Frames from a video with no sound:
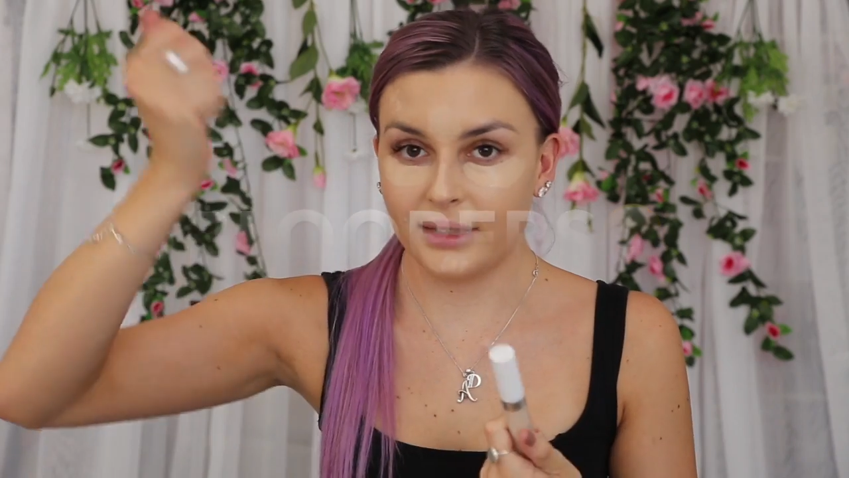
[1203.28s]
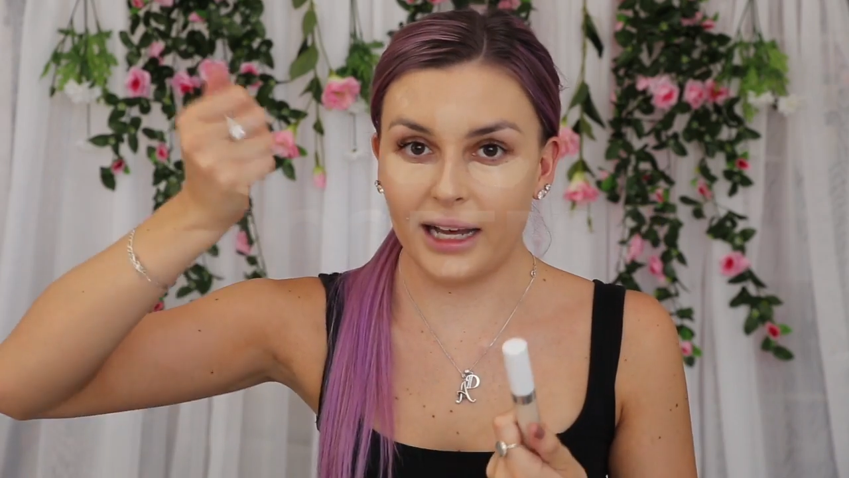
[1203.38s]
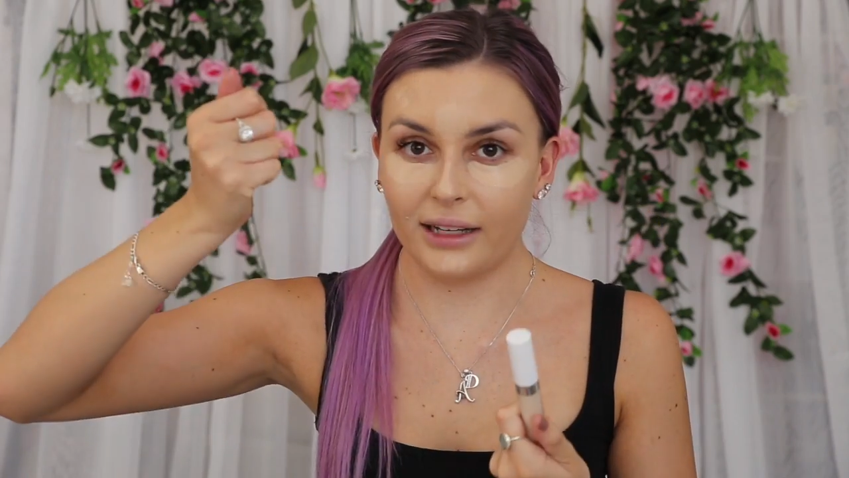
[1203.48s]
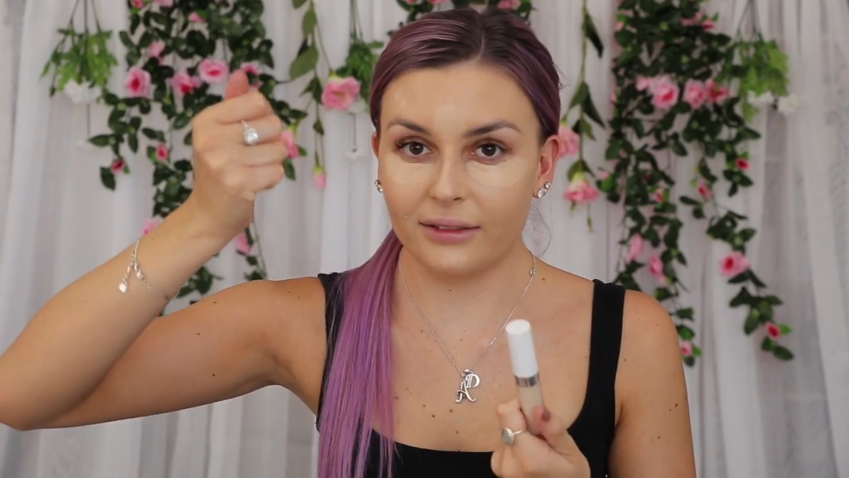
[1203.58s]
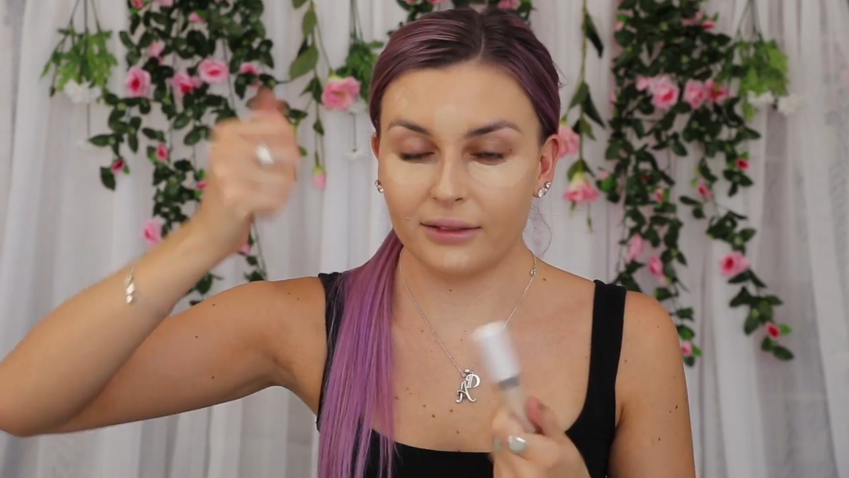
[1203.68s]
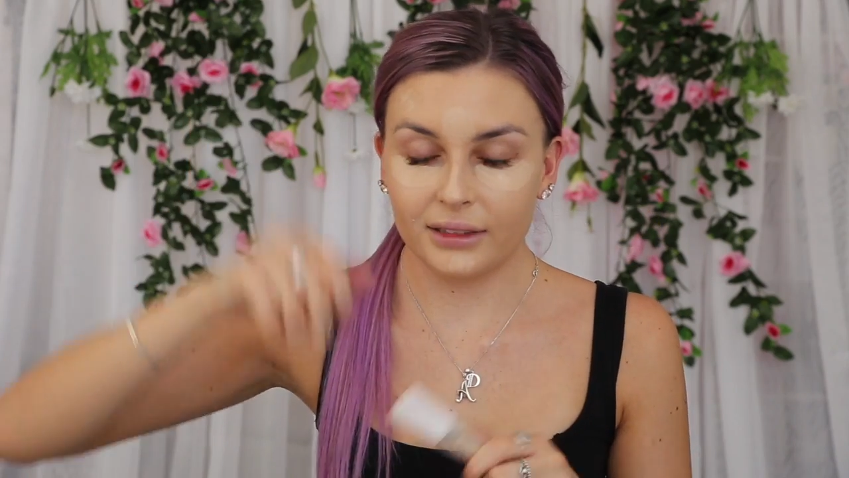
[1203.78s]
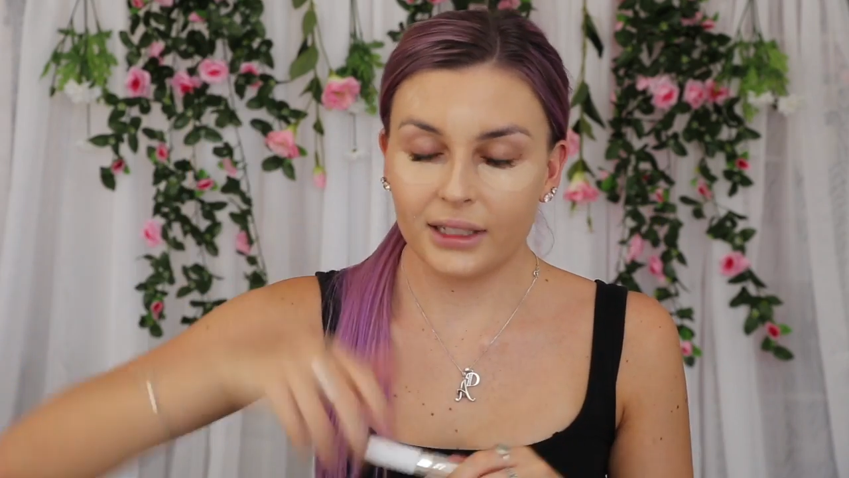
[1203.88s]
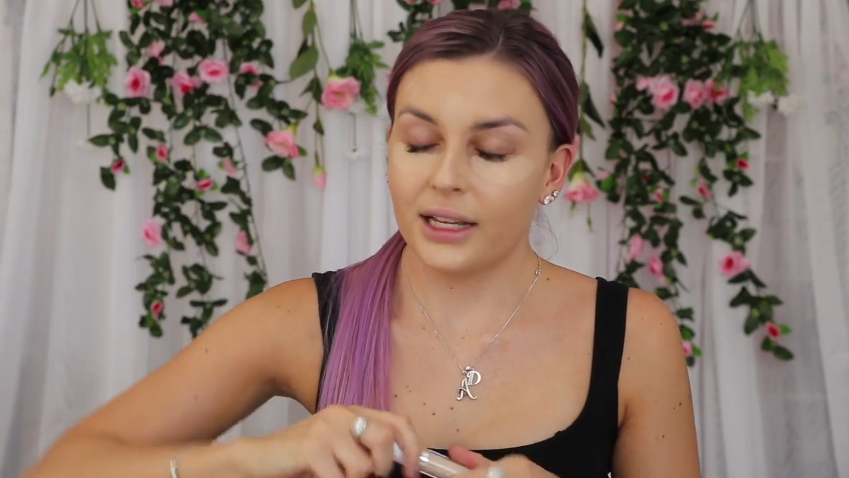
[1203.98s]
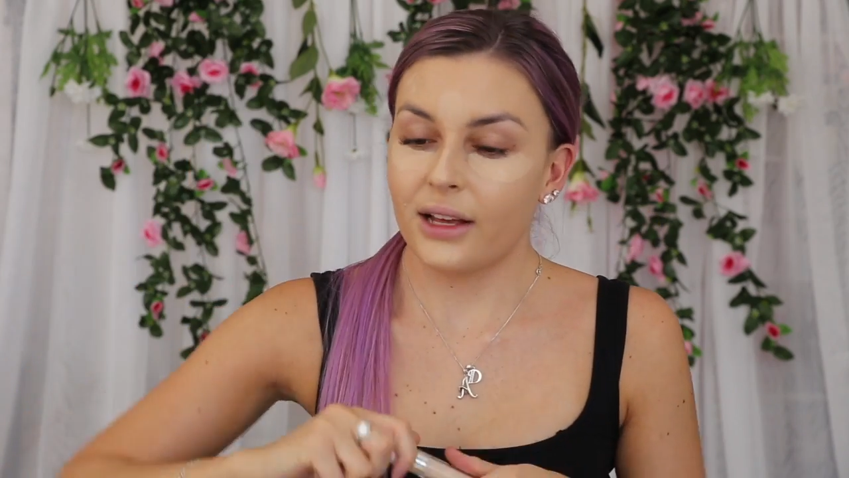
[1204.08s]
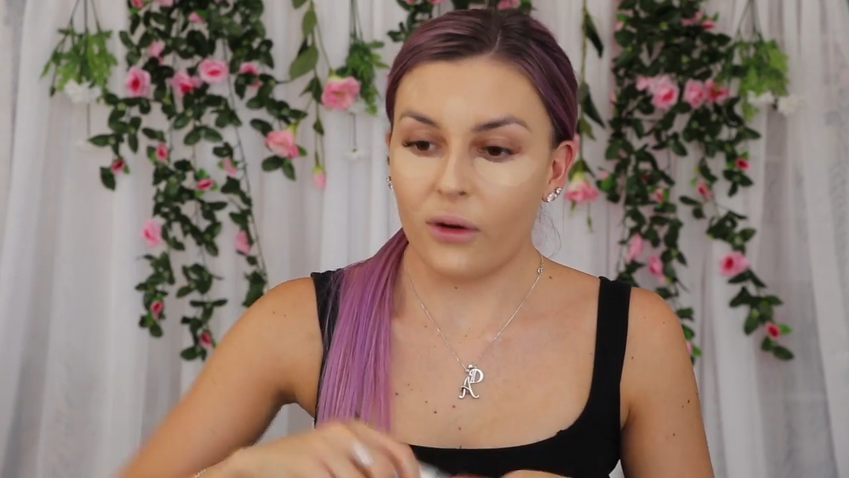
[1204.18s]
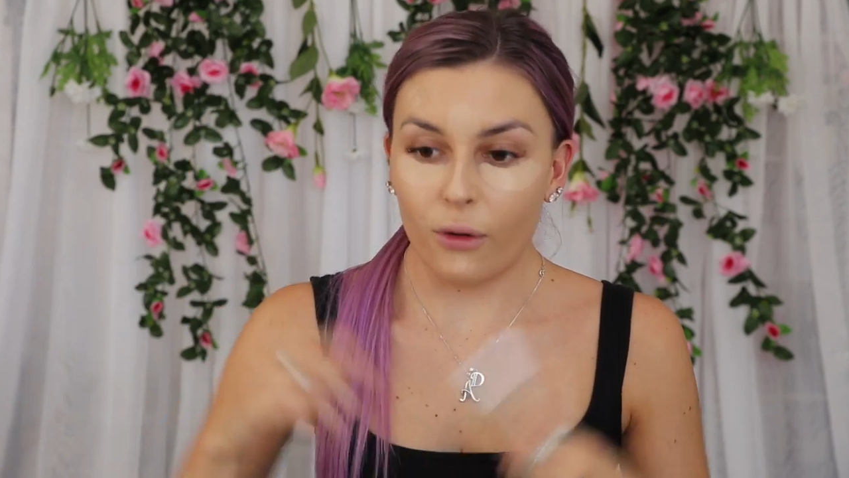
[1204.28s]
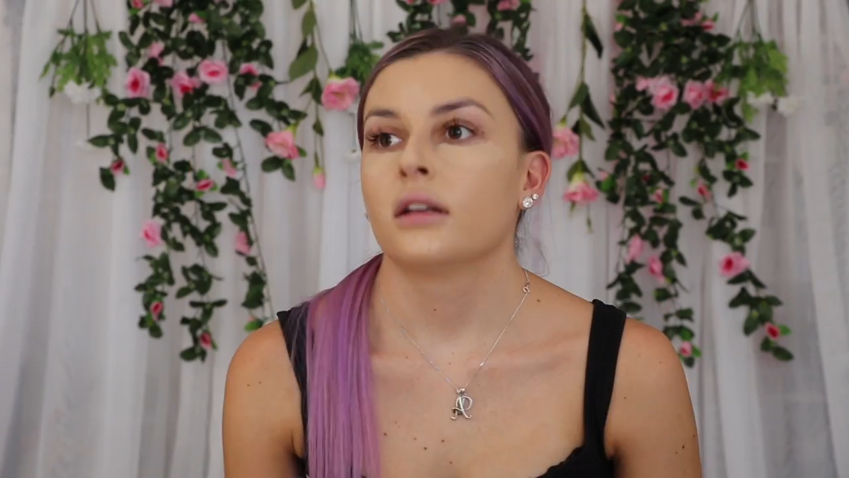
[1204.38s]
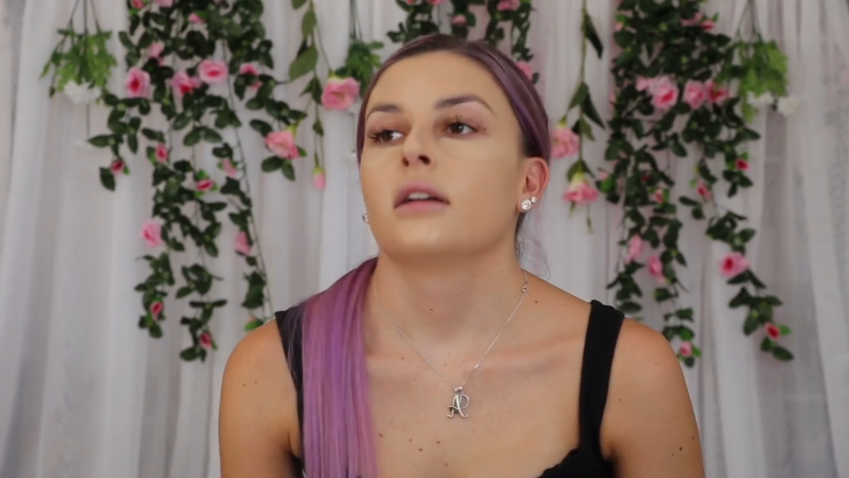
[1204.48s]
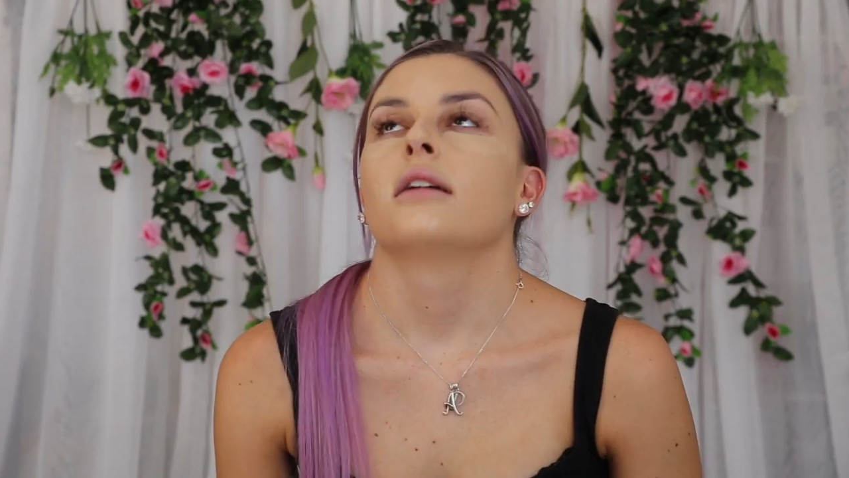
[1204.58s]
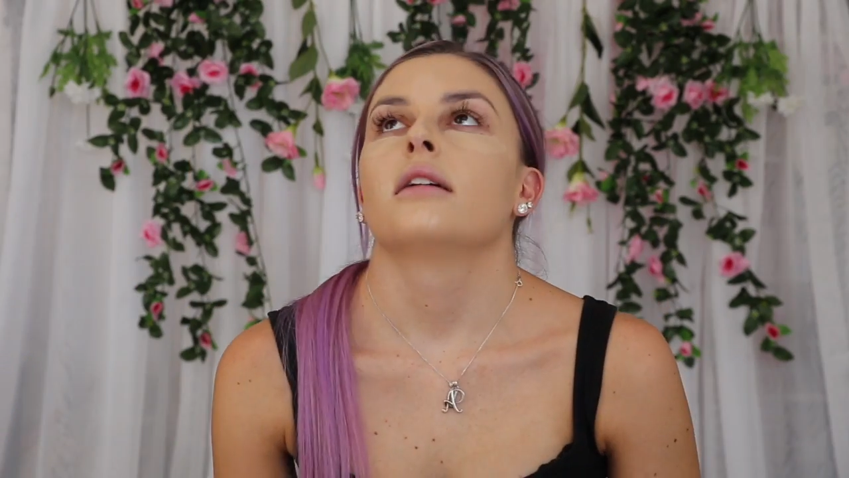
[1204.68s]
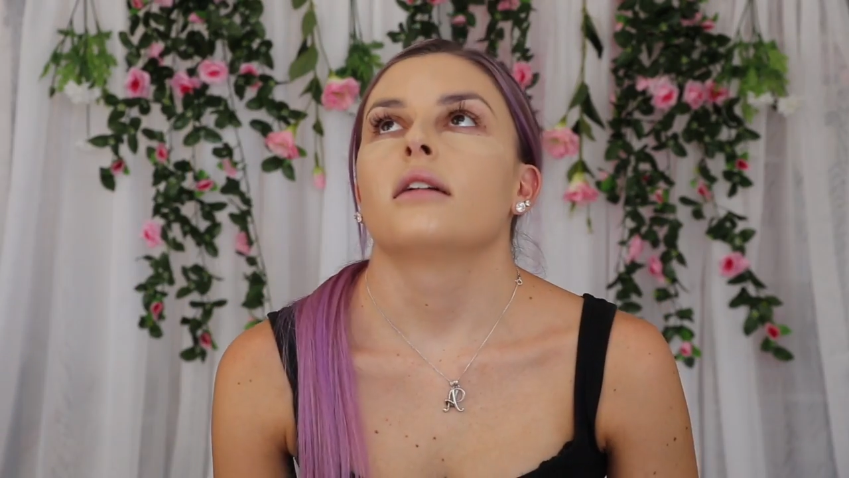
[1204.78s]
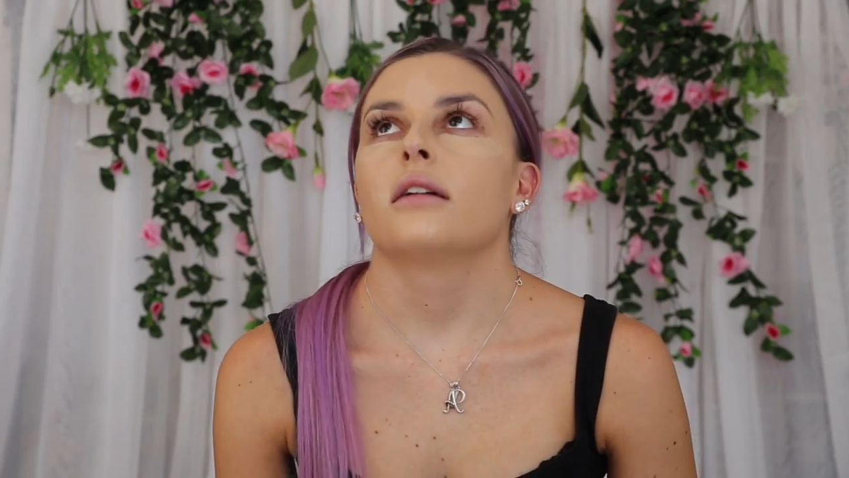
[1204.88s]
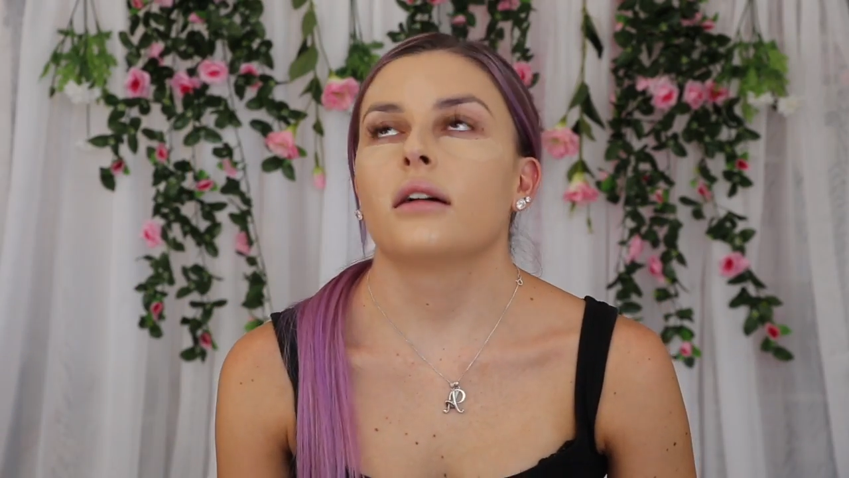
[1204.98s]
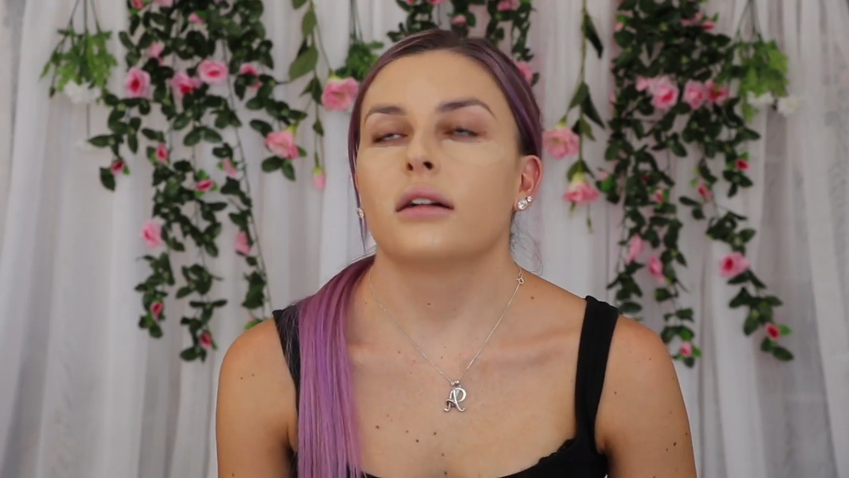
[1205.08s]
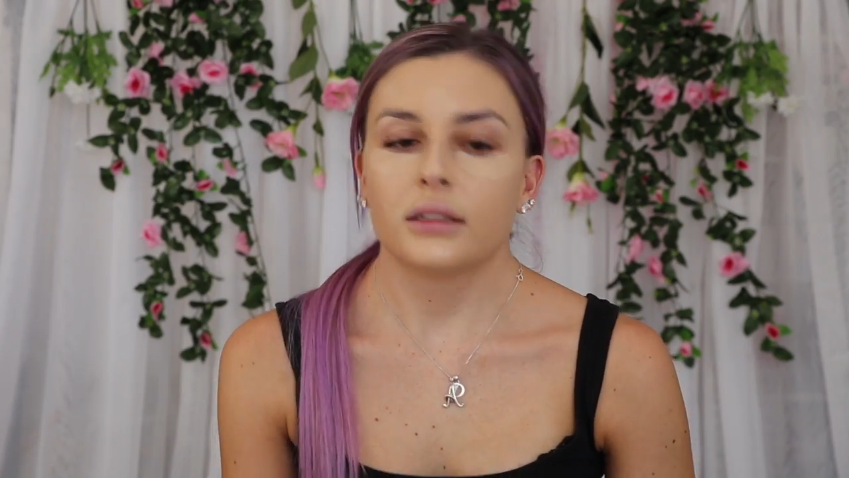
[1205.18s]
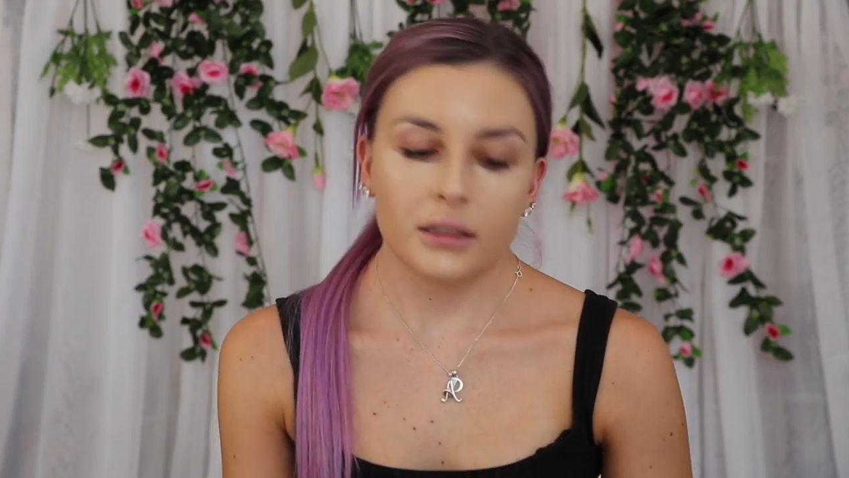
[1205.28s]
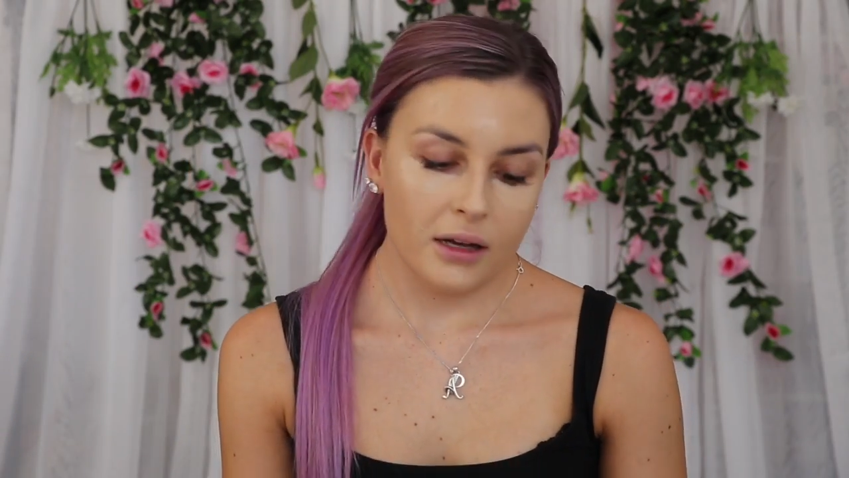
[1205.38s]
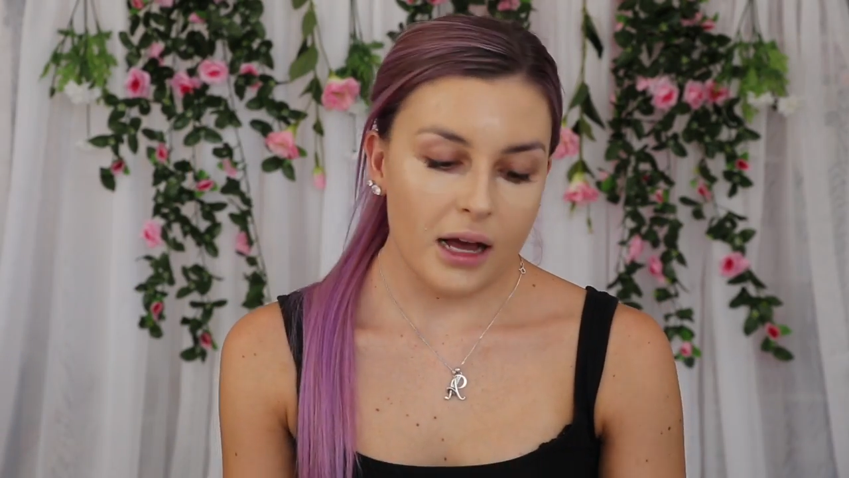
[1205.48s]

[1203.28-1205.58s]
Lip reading: out of... Oh,